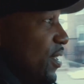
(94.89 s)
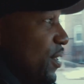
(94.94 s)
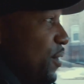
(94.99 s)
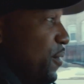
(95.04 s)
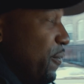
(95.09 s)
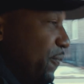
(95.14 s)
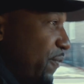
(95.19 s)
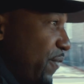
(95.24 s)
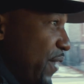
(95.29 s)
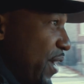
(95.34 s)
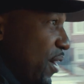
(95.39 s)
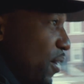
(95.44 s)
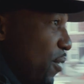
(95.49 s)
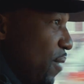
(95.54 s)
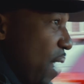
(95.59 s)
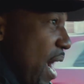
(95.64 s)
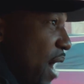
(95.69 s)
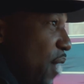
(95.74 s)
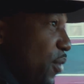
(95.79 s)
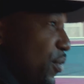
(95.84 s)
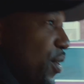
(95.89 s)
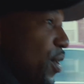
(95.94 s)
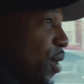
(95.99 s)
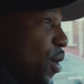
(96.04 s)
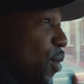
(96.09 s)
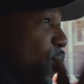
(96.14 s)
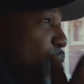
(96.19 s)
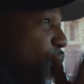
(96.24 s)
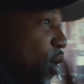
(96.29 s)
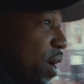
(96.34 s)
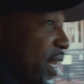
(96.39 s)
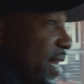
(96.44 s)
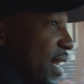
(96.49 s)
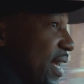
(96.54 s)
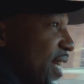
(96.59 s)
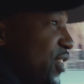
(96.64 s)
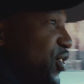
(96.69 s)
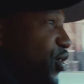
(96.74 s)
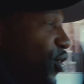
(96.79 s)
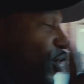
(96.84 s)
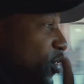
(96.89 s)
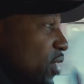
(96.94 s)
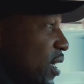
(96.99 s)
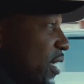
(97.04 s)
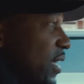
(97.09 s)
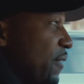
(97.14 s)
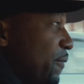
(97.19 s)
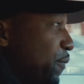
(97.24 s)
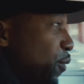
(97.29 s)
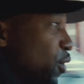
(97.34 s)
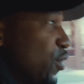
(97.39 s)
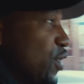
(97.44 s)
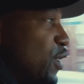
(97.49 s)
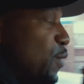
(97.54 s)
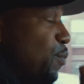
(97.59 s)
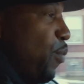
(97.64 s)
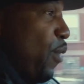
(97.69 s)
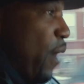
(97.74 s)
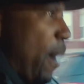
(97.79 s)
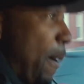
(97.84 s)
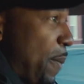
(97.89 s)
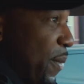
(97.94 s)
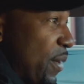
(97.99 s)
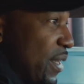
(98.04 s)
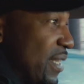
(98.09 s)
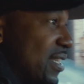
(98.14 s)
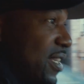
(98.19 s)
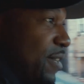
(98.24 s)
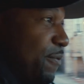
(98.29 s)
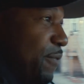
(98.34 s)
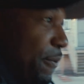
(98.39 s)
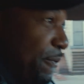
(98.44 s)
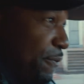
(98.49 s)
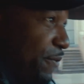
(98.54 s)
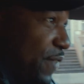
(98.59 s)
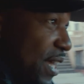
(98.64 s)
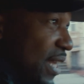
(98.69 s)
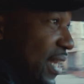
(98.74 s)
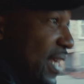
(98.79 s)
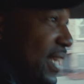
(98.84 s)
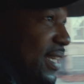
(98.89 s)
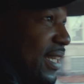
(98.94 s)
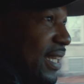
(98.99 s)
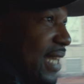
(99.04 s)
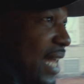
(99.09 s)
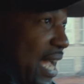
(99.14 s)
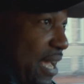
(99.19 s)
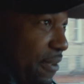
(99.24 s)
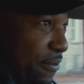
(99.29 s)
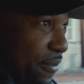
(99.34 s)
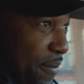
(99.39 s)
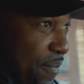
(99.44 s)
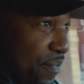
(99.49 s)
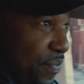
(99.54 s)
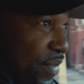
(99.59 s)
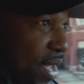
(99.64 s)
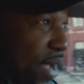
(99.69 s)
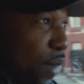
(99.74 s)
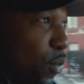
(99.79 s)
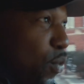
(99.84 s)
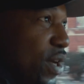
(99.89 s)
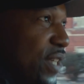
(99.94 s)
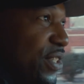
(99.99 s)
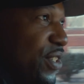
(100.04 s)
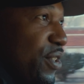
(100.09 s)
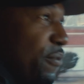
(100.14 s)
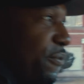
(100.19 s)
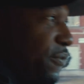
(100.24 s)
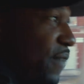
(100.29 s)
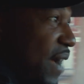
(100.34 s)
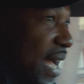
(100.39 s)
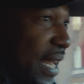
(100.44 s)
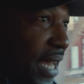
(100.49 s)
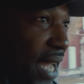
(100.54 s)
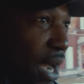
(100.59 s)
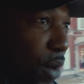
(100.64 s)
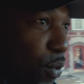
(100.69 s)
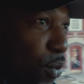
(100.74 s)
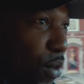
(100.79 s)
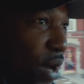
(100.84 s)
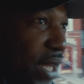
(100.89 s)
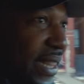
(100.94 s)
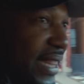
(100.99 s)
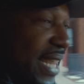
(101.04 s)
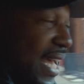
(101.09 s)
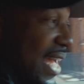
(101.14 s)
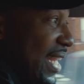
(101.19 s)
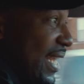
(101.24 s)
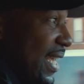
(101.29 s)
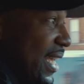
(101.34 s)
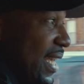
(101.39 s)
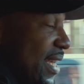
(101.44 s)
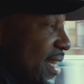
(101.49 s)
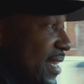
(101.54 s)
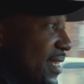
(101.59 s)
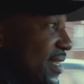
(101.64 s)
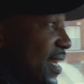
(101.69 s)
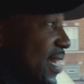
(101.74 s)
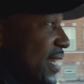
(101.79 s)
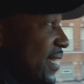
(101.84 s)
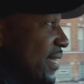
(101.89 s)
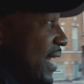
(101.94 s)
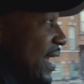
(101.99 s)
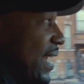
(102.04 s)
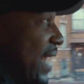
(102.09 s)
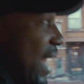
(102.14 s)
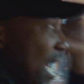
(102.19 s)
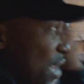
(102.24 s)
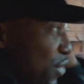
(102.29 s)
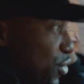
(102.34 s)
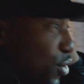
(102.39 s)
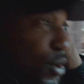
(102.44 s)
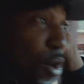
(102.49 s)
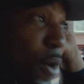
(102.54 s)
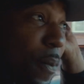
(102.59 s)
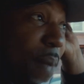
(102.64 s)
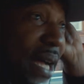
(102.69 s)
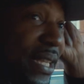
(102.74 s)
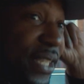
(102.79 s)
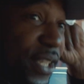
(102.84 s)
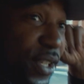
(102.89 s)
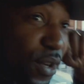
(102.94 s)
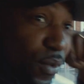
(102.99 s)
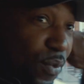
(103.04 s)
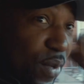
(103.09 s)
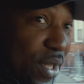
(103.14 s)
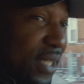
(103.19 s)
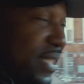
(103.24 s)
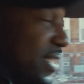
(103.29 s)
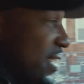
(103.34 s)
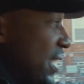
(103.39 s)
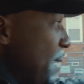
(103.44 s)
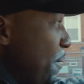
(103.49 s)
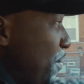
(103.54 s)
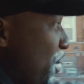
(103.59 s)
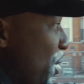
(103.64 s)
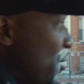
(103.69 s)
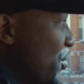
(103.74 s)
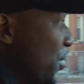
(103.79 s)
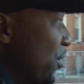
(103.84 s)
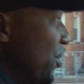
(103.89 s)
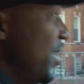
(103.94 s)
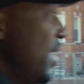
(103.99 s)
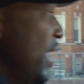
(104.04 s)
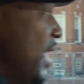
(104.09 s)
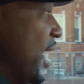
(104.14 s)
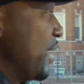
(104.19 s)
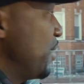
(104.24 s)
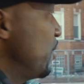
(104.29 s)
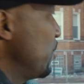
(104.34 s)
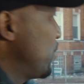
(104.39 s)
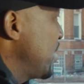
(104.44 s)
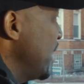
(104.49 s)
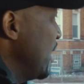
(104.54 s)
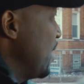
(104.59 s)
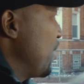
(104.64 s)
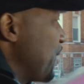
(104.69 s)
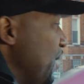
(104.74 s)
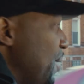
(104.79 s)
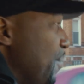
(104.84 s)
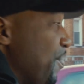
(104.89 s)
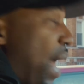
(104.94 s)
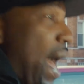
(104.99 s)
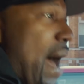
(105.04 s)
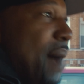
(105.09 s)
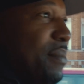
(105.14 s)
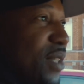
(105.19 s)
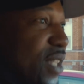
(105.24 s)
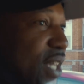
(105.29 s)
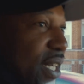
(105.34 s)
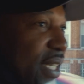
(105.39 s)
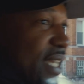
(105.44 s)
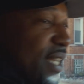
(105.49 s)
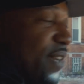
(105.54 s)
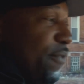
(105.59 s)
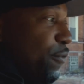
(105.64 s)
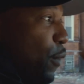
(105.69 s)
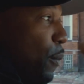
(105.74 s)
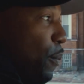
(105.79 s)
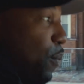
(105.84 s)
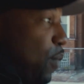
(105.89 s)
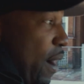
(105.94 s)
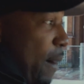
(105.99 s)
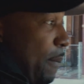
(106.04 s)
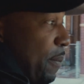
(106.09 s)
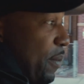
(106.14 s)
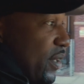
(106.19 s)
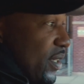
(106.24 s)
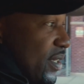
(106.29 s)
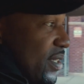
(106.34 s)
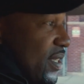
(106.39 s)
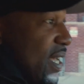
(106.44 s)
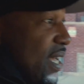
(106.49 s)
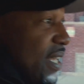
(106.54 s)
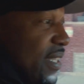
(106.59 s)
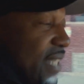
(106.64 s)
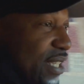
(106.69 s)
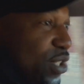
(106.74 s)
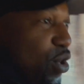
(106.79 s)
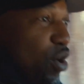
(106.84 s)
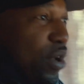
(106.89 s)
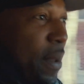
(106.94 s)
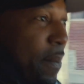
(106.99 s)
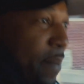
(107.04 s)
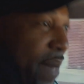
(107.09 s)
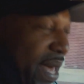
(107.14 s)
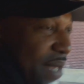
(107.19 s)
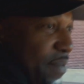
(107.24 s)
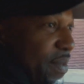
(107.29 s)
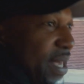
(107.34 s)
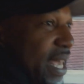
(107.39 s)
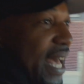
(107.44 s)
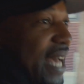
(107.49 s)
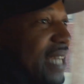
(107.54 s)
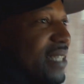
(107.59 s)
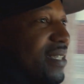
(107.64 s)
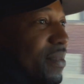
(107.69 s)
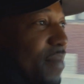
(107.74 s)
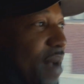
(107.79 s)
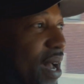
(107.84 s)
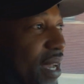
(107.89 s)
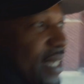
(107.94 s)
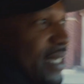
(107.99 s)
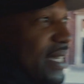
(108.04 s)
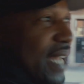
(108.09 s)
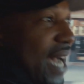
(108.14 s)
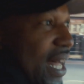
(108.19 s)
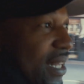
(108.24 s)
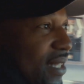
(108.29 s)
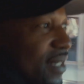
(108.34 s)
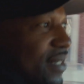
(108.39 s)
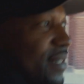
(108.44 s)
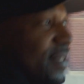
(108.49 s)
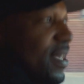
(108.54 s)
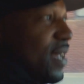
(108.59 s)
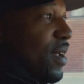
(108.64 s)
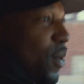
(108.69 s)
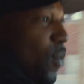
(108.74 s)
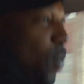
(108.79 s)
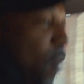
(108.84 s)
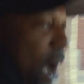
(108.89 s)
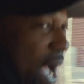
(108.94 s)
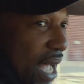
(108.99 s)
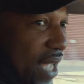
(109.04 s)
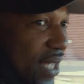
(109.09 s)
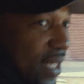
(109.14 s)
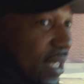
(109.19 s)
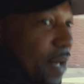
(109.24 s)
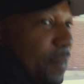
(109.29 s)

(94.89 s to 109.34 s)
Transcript: You figure out what it is you're looking for this property to fulfill in your life. Once you find out what that is, then now you go back to your real estate broker and you tell them, I'm looking for properties that's going to make me X amount of dollars. Why?